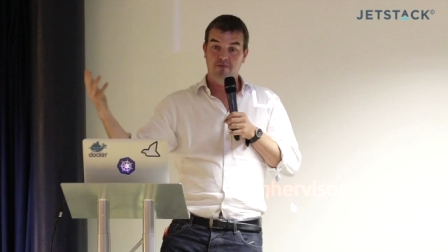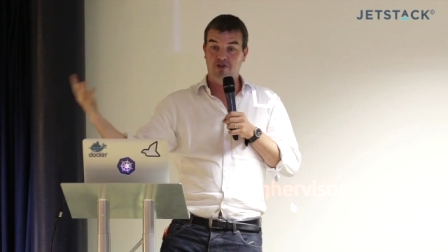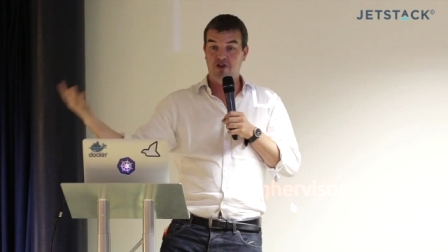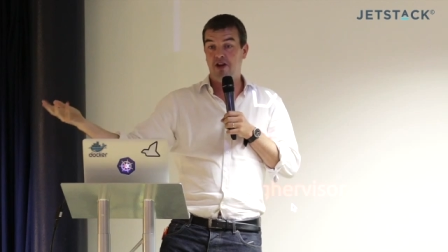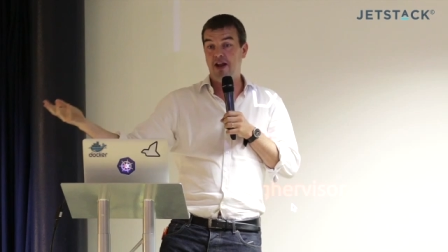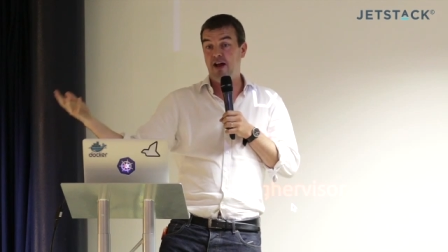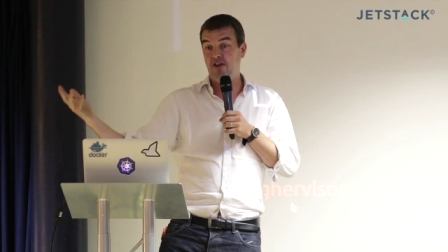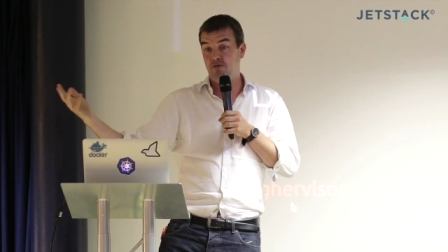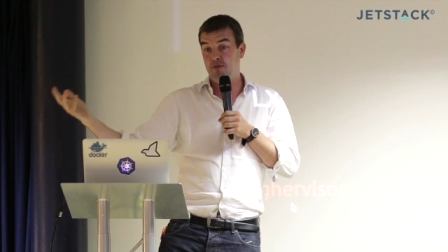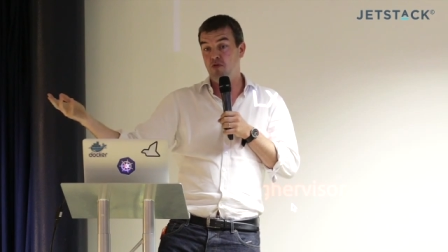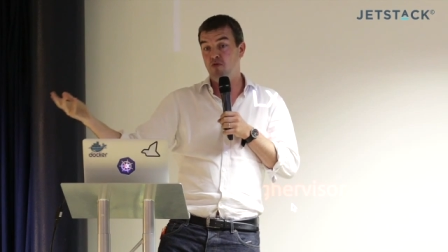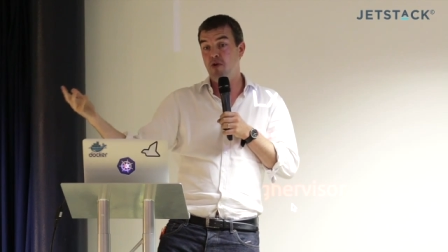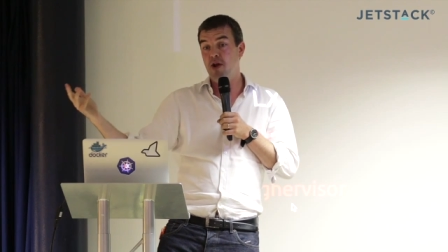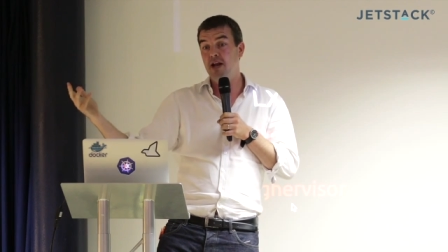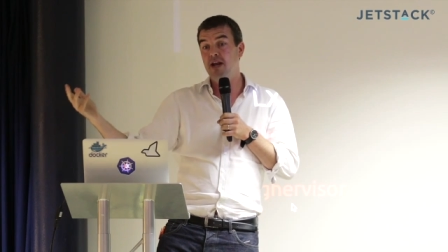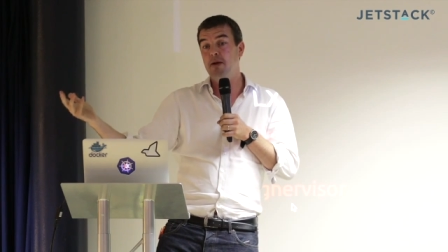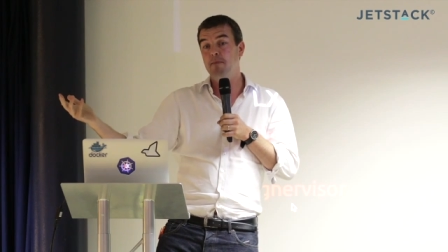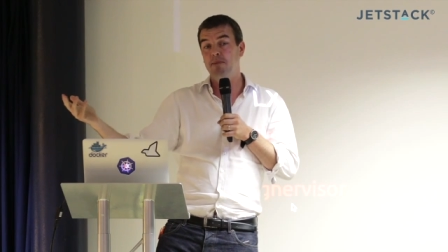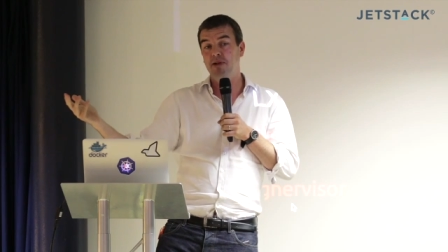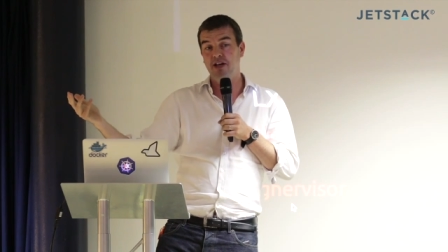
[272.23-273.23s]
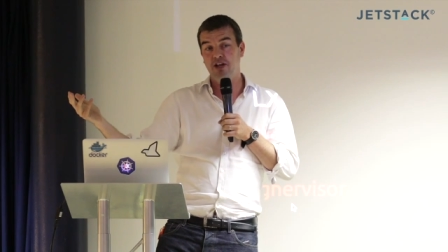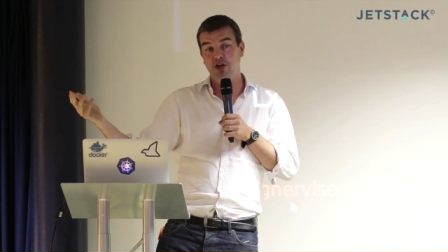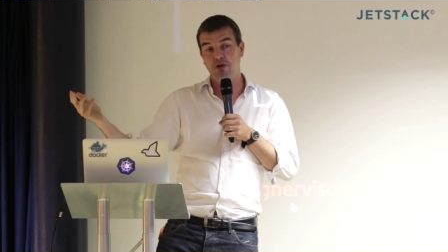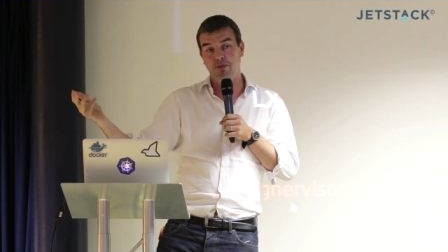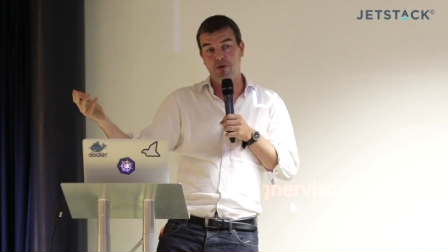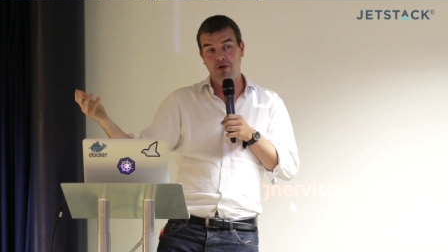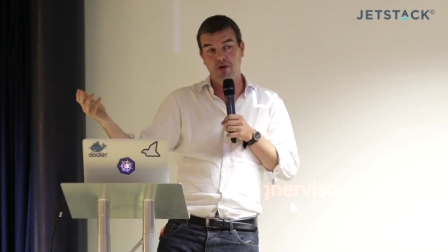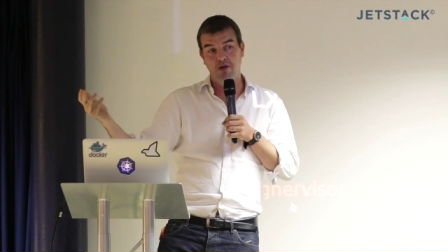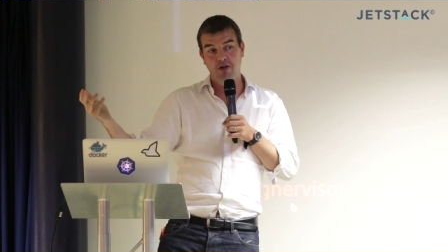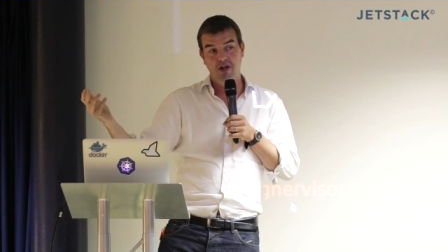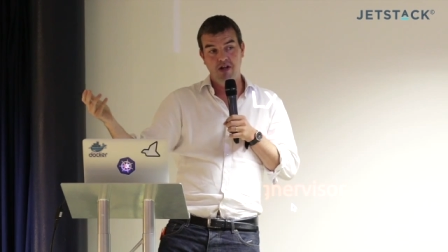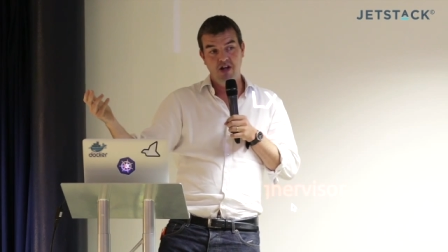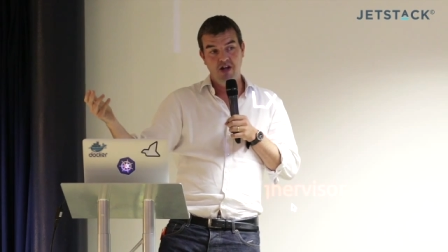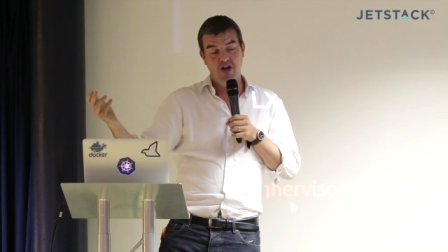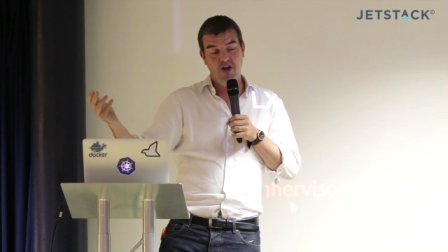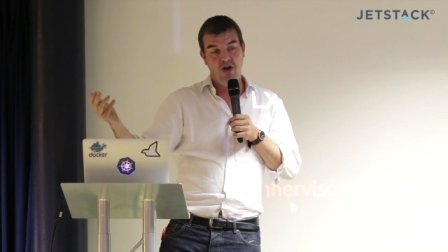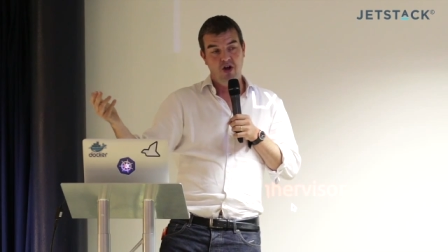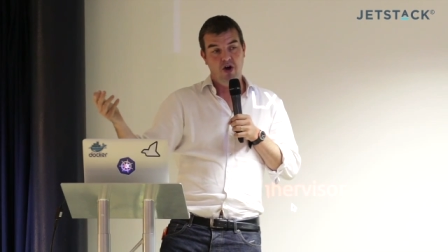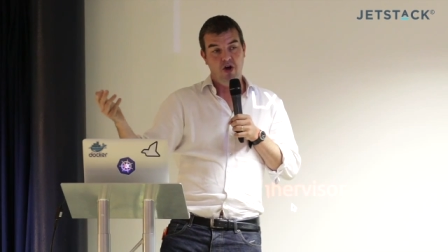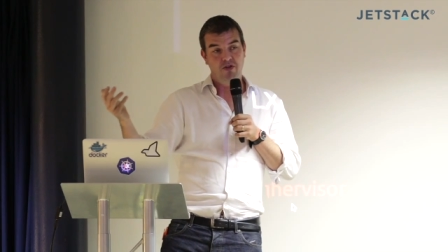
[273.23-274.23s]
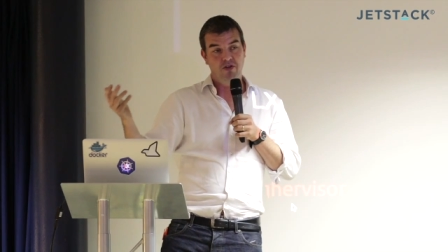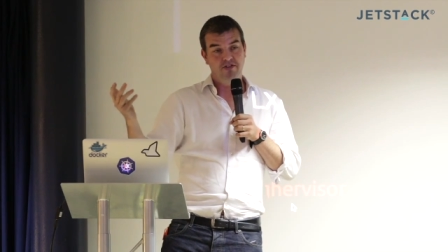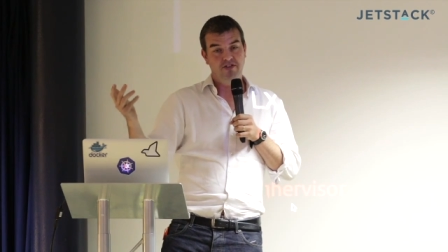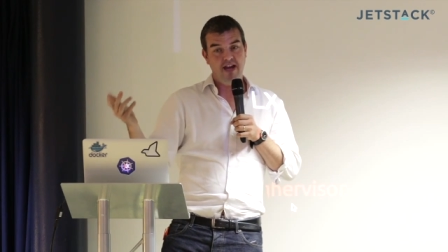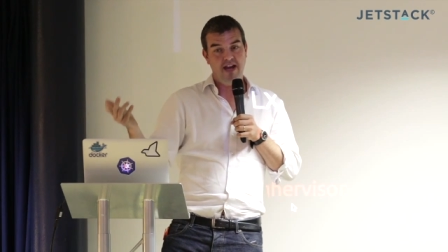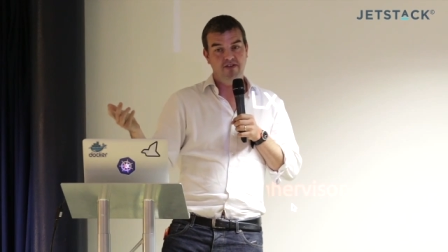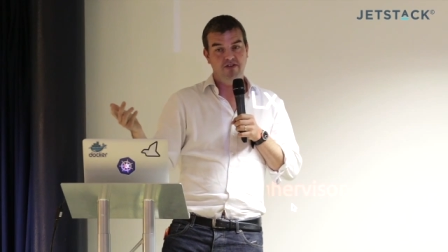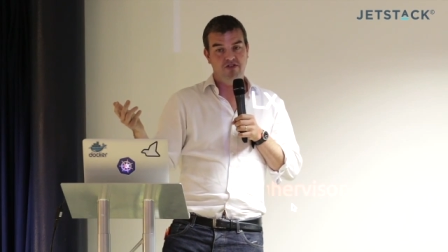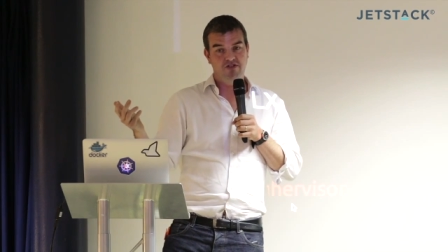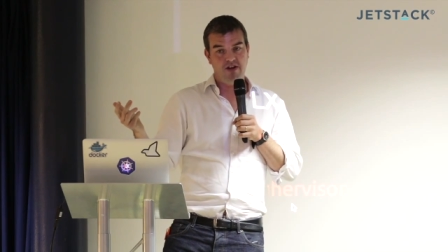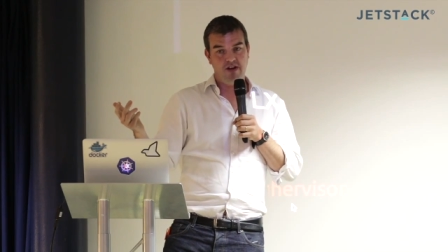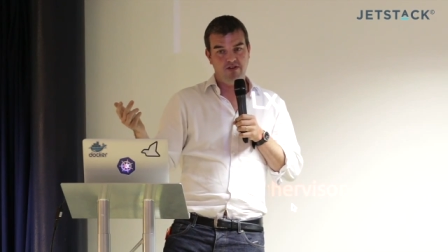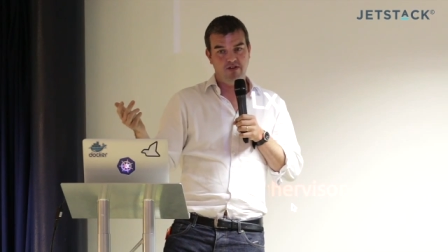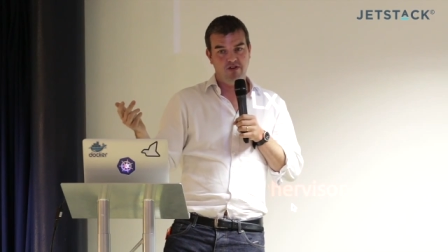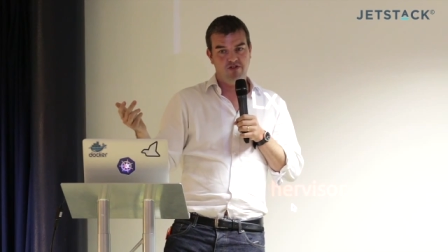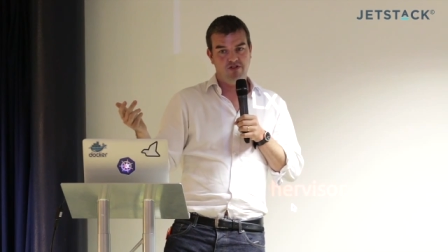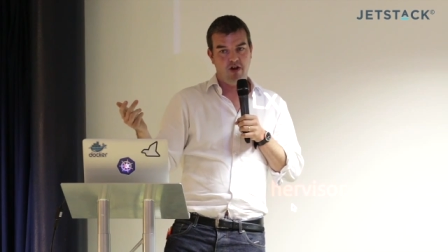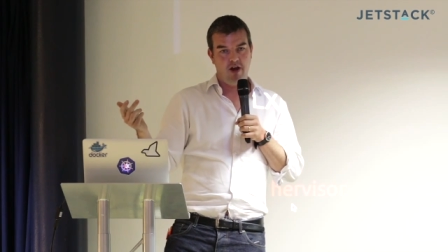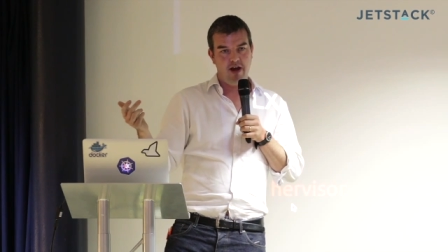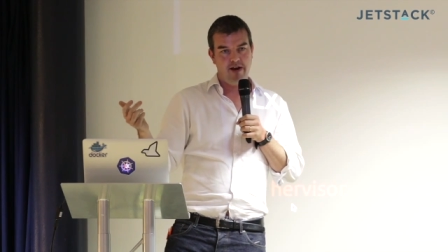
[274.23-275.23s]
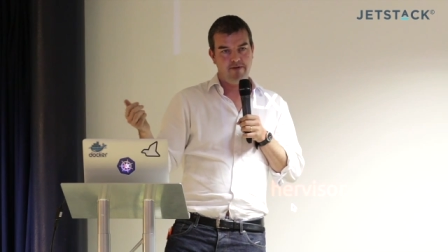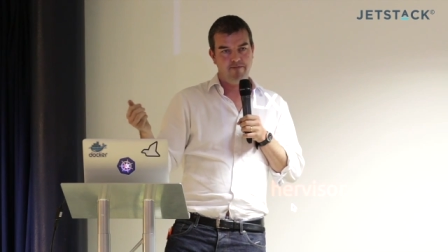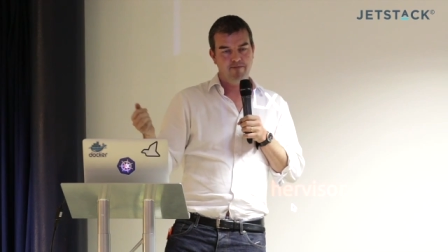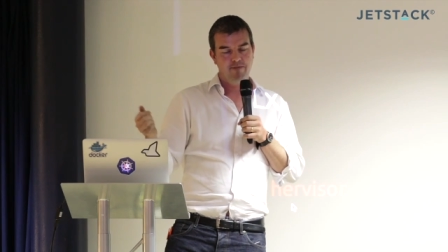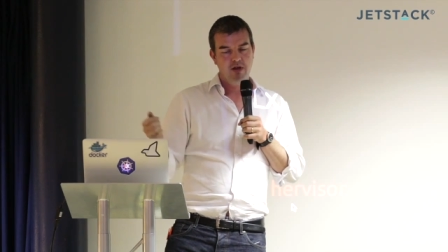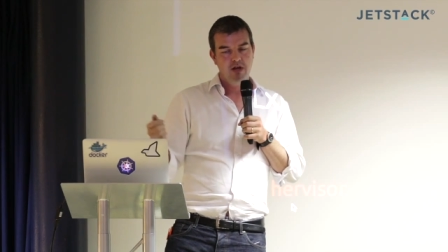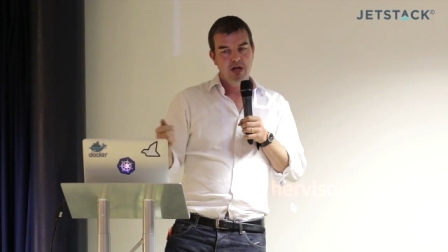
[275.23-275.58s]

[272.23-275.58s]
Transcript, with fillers: to be really applicable on the data center side.